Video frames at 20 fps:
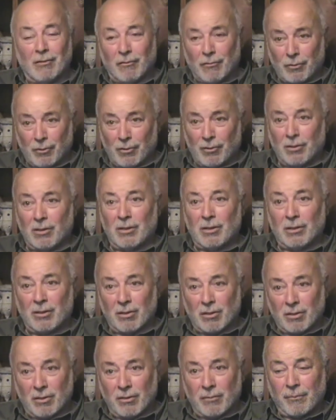for
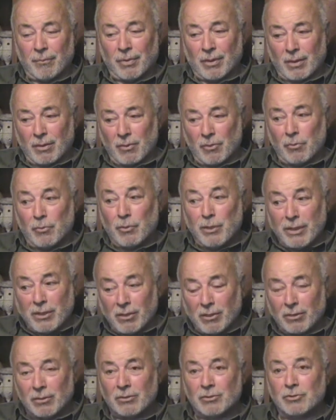
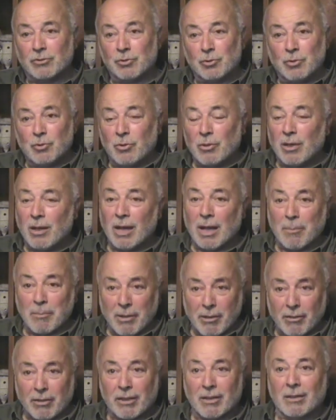real, true
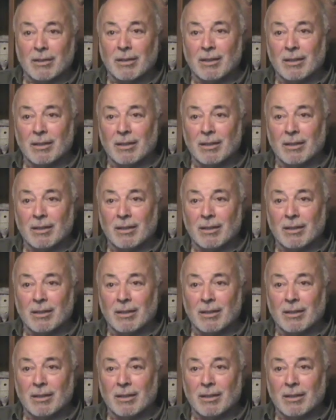American